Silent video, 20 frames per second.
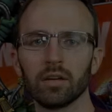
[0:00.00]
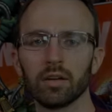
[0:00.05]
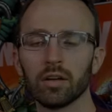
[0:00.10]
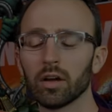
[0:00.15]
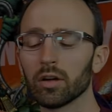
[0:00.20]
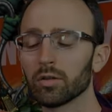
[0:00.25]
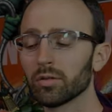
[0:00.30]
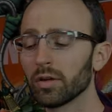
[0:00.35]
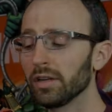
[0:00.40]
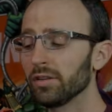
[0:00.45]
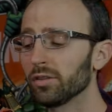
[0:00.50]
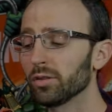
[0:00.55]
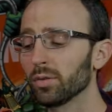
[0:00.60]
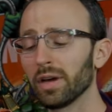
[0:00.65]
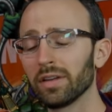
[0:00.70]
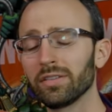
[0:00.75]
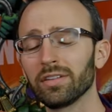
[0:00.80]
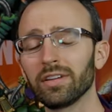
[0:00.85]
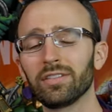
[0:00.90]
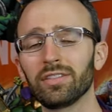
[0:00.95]
All right, so
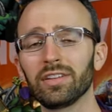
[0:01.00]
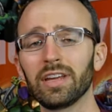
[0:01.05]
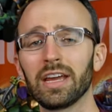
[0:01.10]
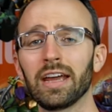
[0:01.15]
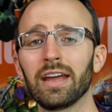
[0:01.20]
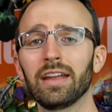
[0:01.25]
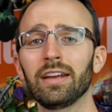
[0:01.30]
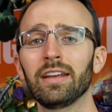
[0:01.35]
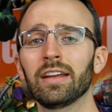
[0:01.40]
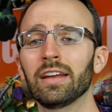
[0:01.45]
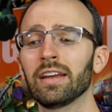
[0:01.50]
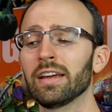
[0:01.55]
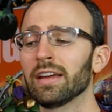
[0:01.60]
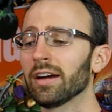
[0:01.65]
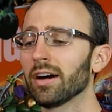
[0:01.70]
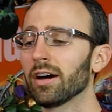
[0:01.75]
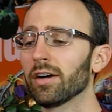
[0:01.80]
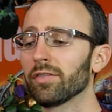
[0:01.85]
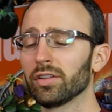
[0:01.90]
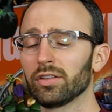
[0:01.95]
as I said
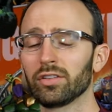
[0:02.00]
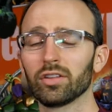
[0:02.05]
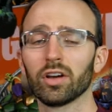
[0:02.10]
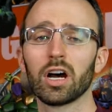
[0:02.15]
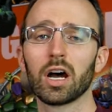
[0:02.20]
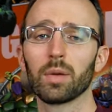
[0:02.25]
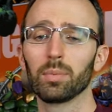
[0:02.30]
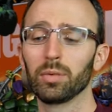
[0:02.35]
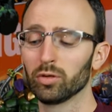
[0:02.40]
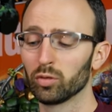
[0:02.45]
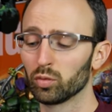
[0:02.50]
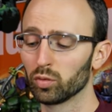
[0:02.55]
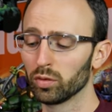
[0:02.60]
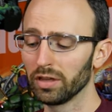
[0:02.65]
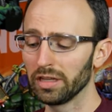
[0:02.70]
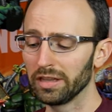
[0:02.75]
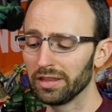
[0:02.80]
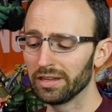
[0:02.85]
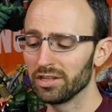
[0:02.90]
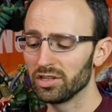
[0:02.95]
off the top, is
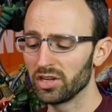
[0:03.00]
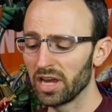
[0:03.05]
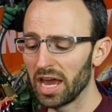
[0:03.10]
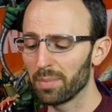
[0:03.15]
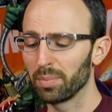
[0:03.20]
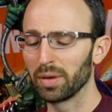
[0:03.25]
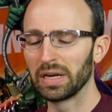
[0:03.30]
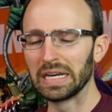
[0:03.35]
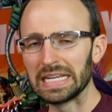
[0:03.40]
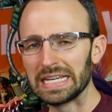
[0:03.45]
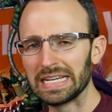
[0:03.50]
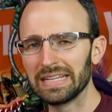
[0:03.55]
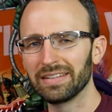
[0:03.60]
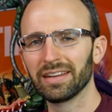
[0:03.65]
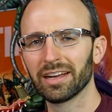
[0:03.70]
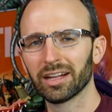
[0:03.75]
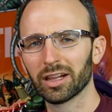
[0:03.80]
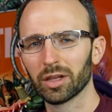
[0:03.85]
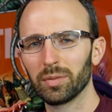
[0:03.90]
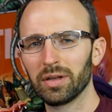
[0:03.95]
really the Japanese
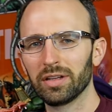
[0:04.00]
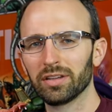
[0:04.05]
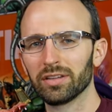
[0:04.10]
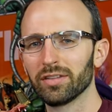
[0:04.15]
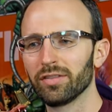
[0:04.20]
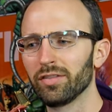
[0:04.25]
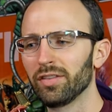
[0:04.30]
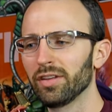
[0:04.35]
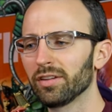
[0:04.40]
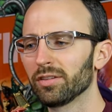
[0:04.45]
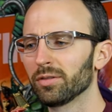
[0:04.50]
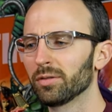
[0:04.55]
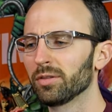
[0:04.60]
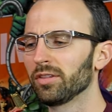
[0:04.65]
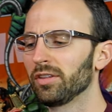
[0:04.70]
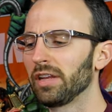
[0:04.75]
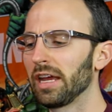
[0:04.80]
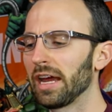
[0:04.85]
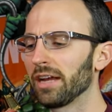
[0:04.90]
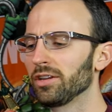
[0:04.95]
elements of this
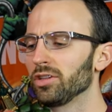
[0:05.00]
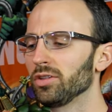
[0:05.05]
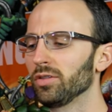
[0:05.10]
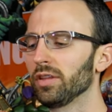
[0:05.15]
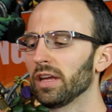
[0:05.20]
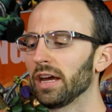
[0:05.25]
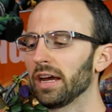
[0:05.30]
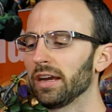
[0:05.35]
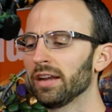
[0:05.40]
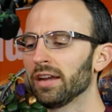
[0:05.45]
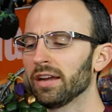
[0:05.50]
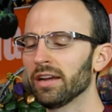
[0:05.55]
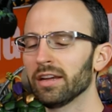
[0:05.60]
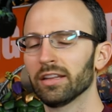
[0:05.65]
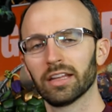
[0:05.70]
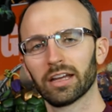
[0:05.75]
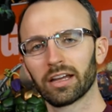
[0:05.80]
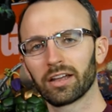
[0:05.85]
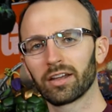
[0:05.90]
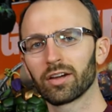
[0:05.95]
statue that
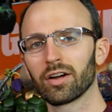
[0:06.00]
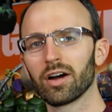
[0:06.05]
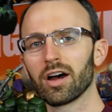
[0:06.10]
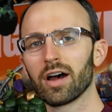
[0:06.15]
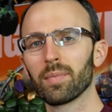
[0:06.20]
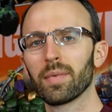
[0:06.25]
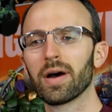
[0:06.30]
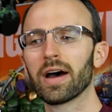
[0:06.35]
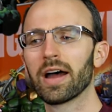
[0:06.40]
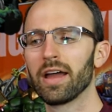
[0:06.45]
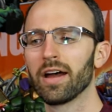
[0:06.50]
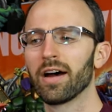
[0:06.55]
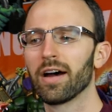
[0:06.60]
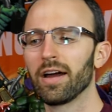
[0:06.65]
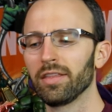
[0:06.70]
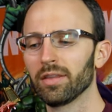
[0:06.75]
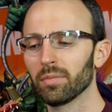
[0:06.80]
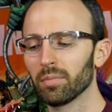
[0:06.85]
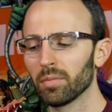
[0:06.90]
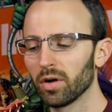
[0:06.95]
caught my
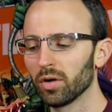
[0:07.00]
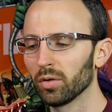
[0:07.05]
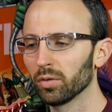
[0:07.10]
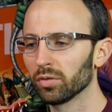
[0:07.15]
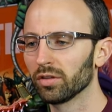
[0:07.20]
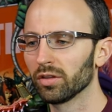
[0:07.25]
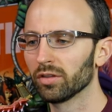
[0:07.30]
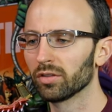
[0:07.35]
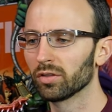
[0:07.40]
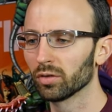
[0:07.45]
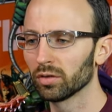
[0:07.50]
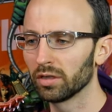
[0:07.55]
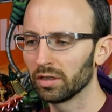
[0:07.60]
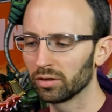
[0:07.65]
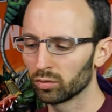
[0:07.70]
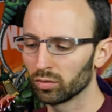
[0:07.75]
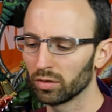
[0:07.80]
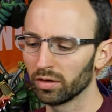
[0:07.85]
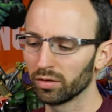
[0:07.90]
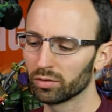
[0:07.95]
eye the most. And so
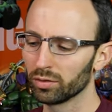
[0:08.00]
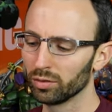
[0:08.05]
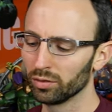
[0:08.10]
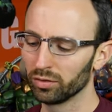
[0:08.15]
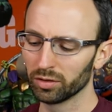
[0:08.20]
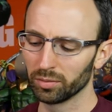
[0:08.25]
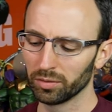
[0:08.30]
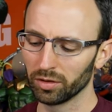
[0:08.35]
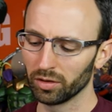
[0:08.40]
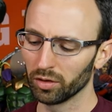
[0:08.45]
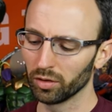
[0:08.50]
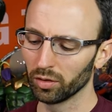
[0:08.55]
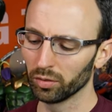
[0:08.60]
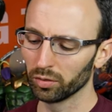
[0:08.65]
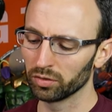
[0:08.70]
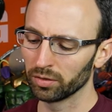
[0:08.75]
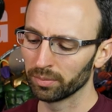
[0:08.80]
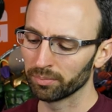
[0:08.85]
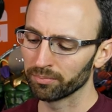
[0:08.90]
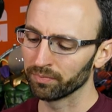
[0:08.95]
let's run through some of
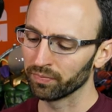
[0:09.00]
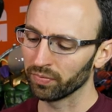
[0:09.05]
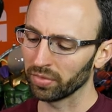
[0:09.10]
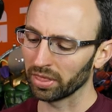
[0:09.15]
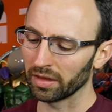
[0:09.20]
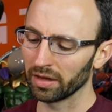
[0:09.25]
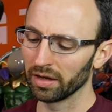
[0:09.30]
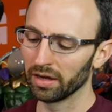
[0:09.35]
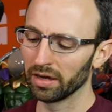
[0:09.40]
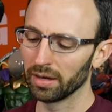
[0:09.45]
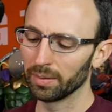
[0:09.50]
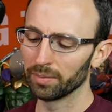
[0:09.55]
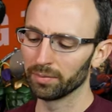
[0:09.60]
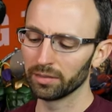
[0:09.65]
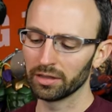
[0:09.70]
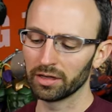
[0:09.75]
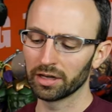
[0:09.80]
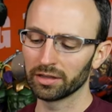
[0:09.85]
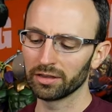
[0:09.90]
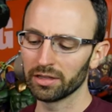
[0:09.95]
those.
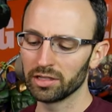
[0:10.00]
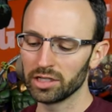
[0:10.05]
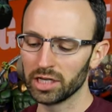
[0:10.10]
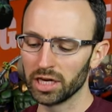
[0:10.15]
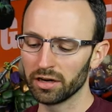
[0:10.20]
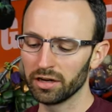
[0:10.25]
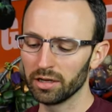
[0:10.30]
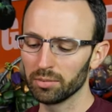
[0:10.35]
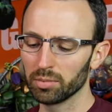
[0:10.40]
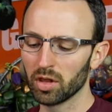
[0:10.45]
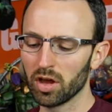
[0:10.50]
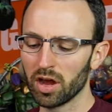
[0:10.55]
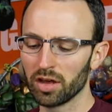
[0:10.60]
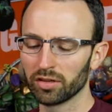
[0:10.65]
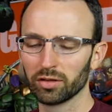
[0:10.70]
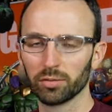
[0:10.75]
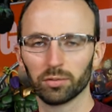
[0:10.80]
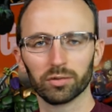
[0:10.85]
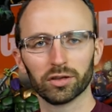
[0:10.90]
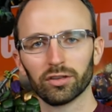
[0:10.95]
You got the cherry
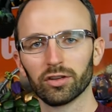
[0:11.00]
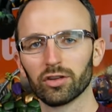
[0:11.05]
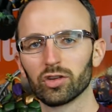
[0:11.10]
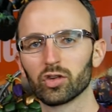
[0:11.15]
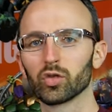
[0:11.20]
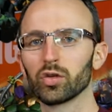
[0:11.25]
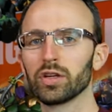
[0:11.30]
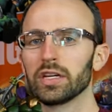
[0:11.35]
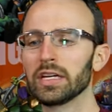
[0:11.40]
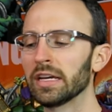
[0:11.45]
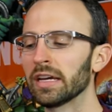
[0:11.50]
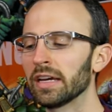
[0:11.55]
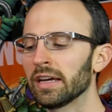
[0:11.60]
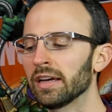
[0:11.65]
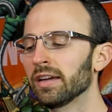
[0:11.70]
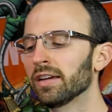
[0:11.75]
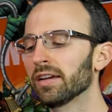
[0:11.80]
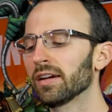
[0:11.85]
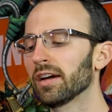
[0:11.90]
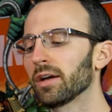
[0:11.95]
blossoms on the tree.
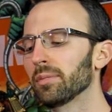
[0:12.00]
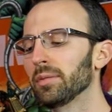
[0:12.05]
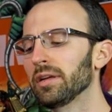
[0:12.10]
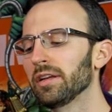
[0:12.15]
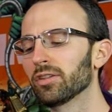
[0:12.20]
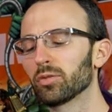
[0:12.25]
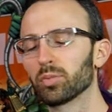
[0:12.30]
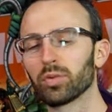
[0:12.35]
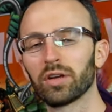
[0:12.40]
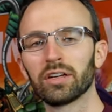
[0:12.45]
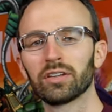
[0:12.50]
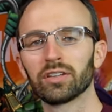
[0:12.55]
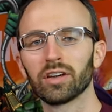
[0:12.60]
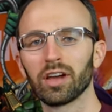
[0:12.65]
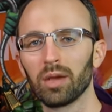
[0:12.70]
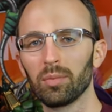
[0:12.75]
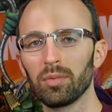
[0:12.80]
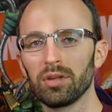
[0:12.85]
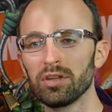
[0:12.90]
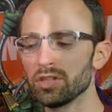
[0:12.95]
I mean,
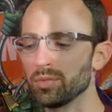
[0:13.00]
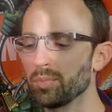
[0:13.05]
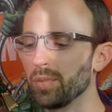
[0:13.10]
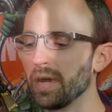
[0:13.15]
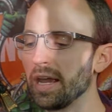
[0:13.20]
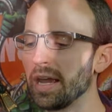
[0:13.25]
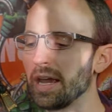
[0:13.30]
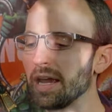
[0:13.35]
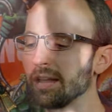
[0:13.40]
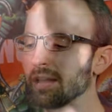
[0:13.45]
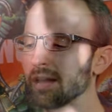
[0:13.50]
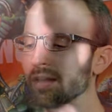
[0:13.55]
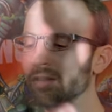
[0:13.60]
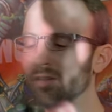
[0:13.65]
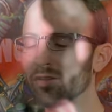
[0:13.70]
springtime in Japan, that's